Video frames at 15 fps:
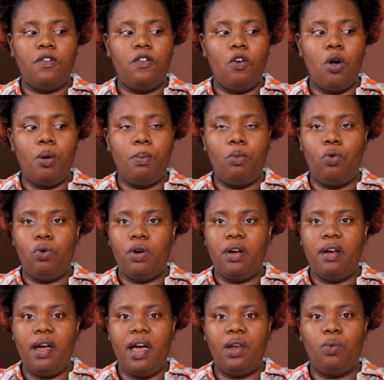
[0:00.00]
for
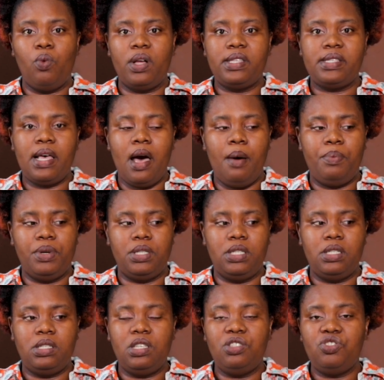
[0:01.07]
more on what's
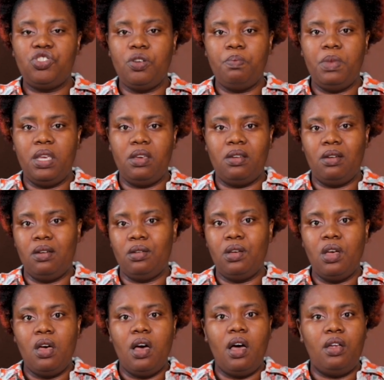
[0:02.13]
happening in Jamaica
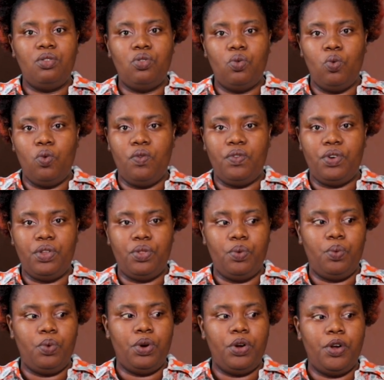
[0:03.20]
and over the
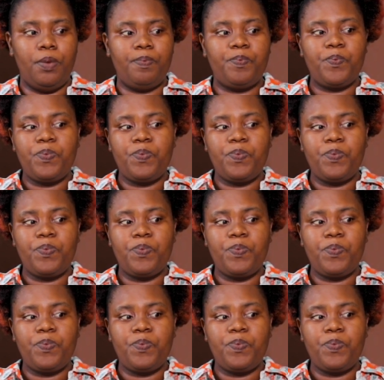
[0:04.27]
world.